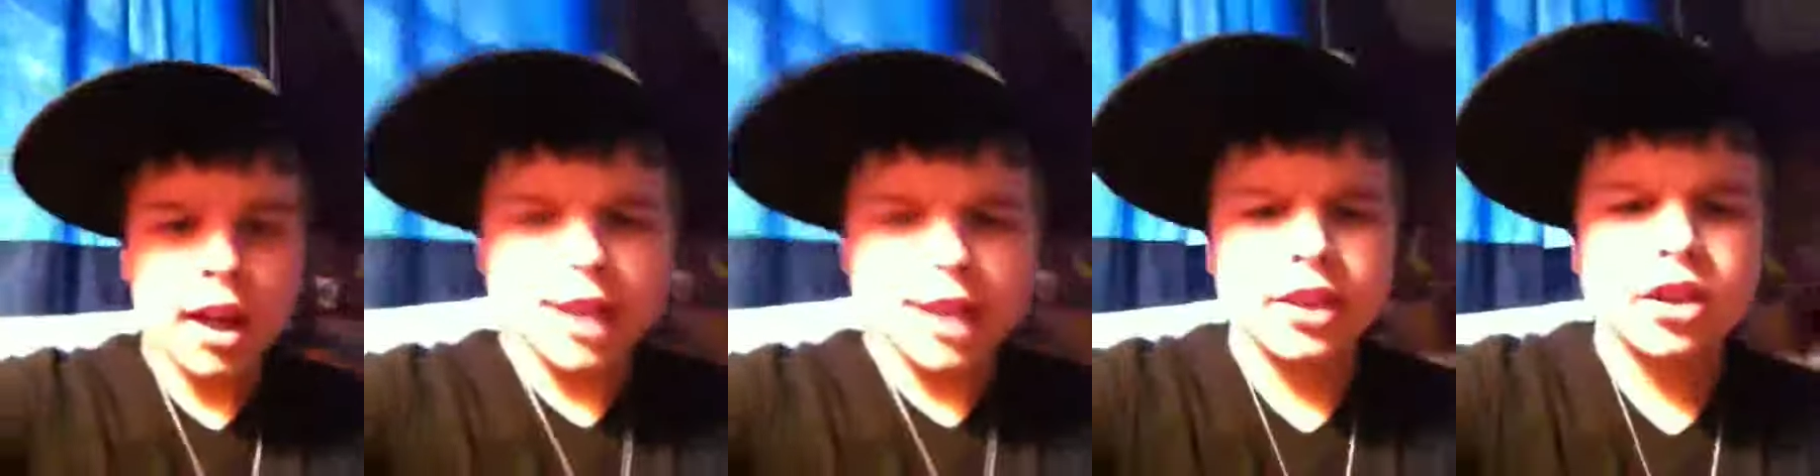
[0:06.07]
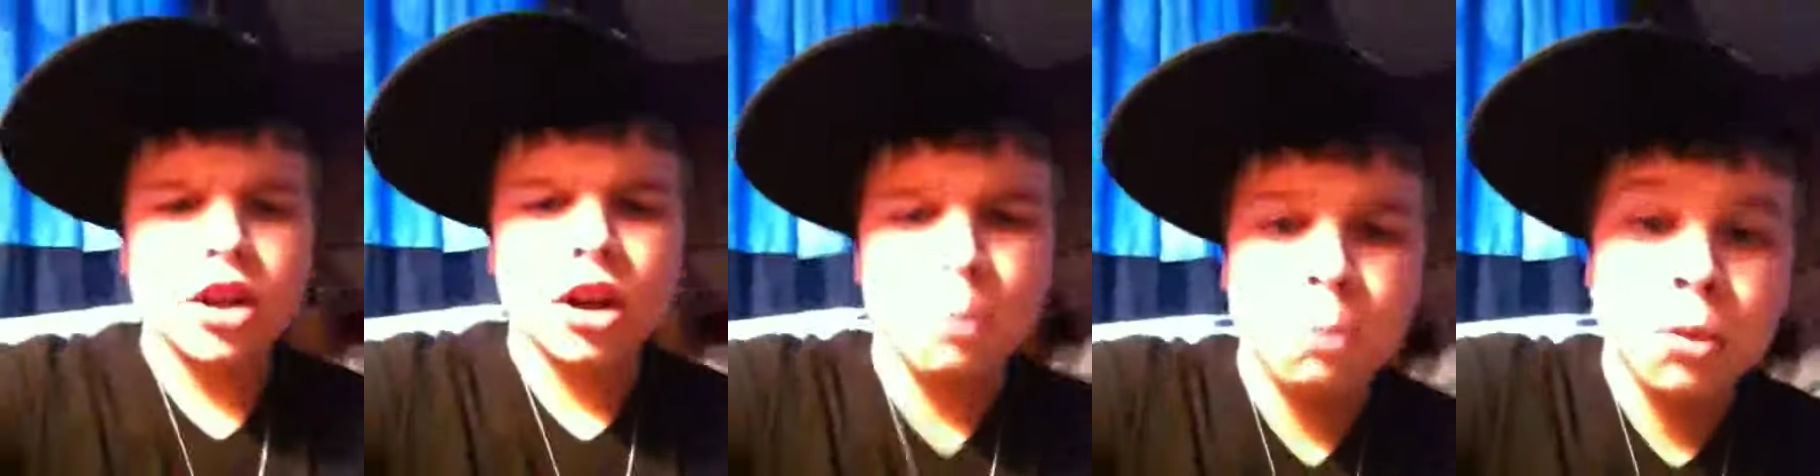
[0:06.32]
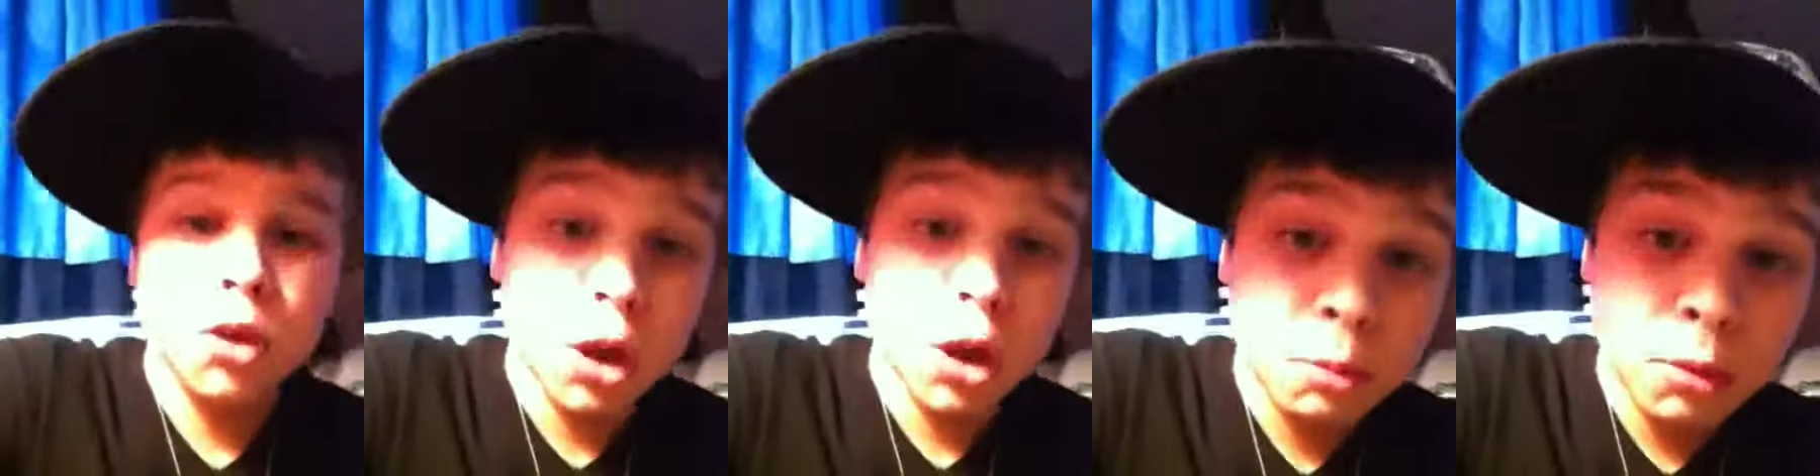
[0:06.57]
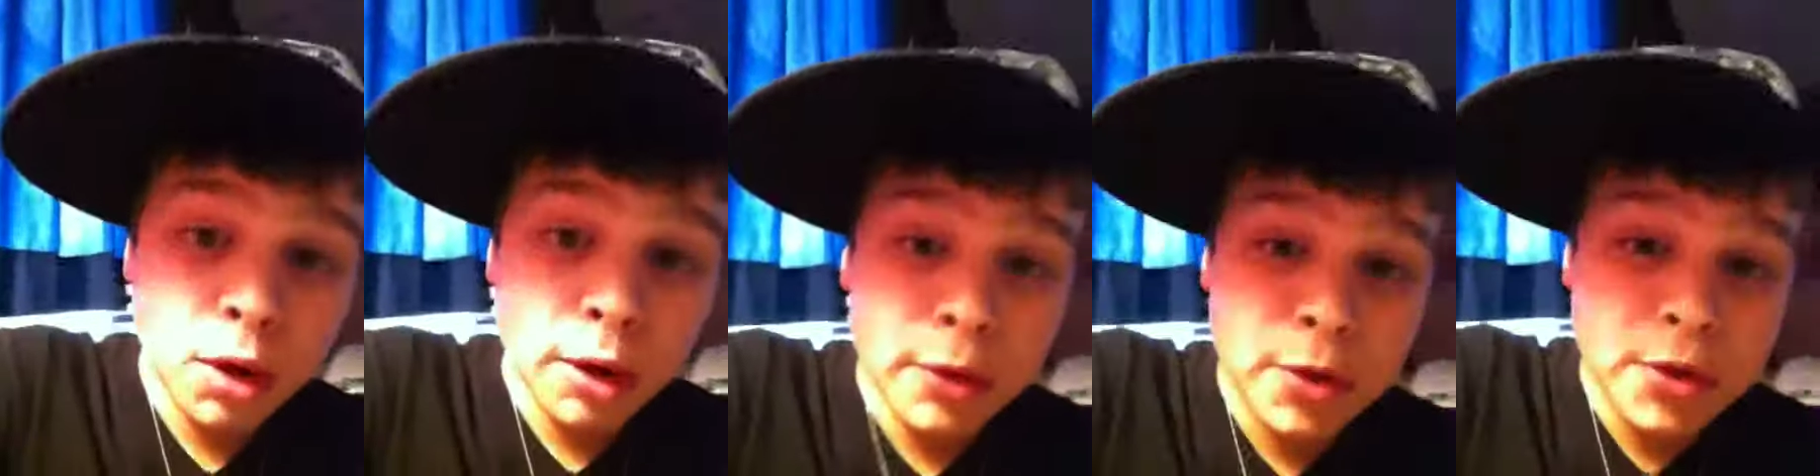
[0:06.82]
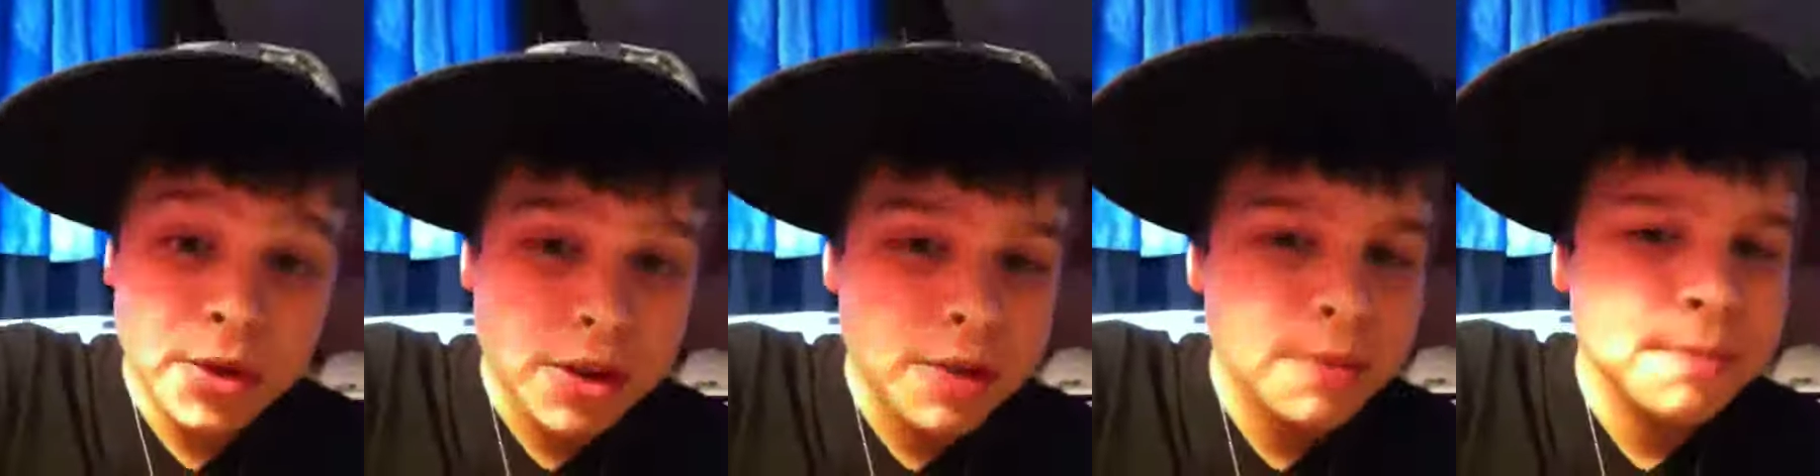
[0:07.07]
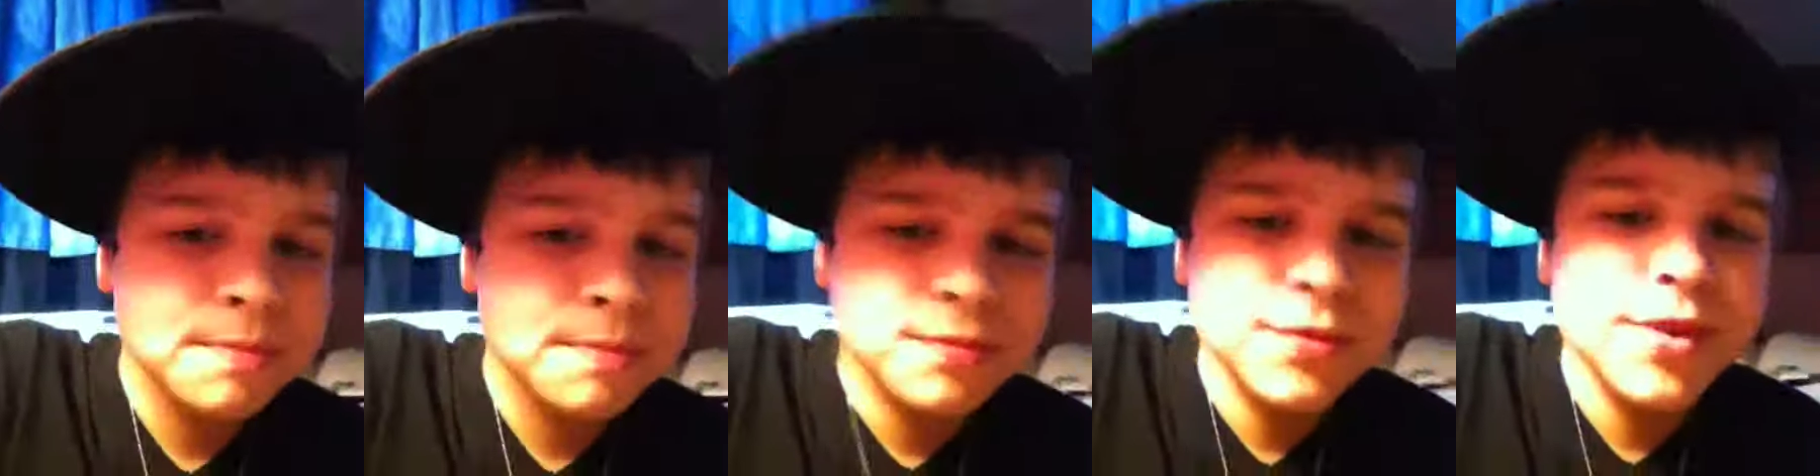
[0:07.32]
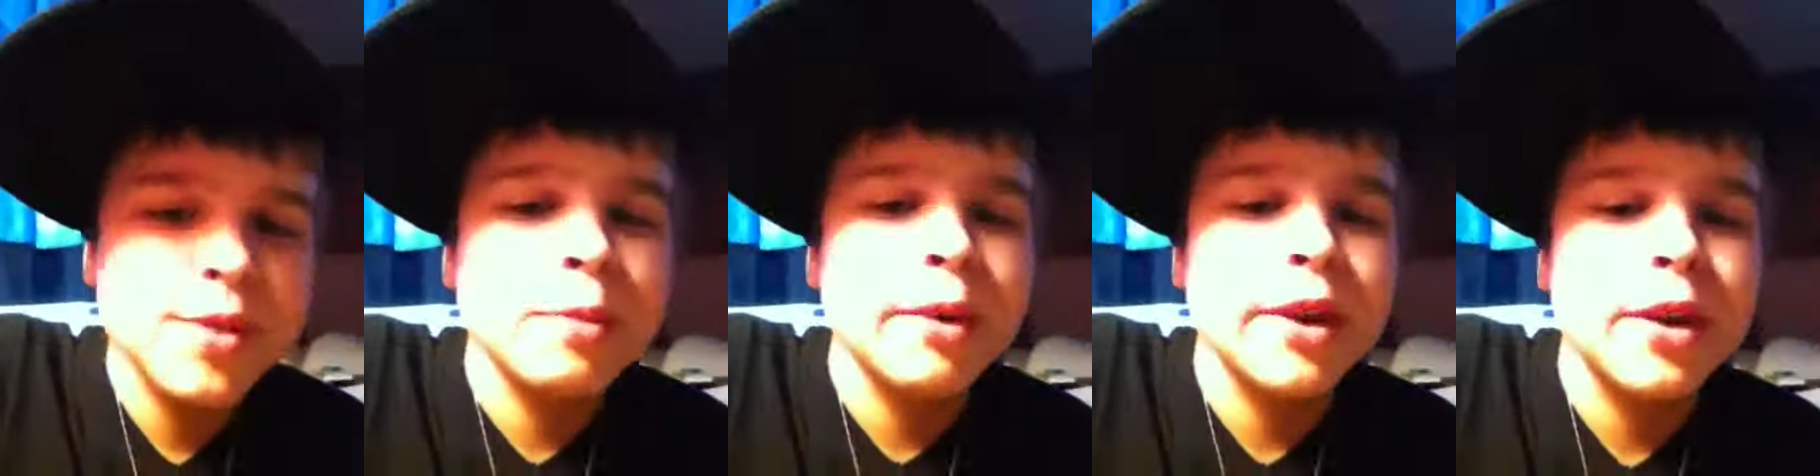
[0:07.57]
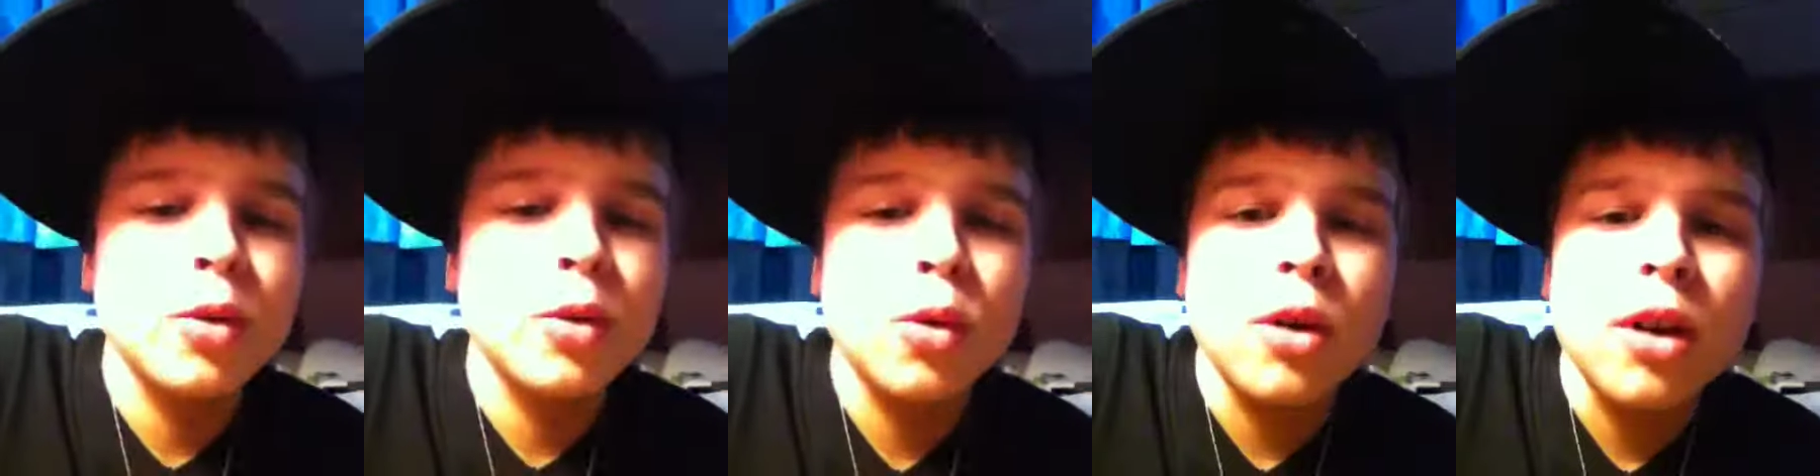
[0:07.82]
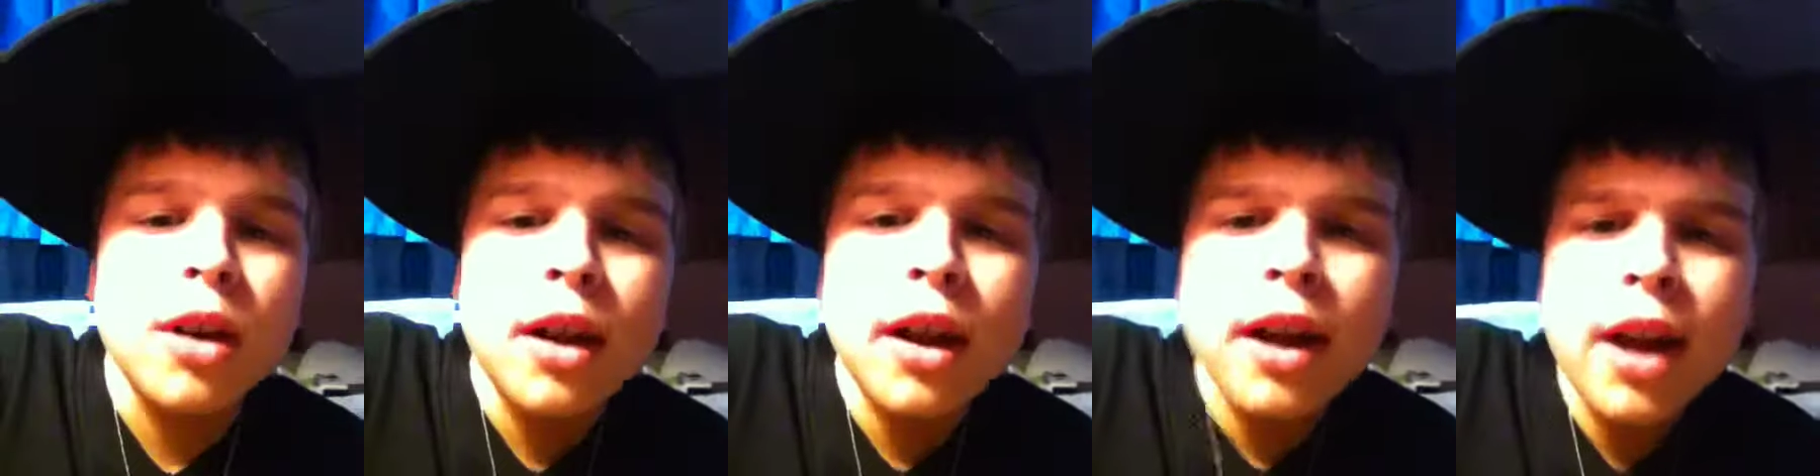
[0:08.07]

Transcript: It's called Blood Brothers. It's pretty cool.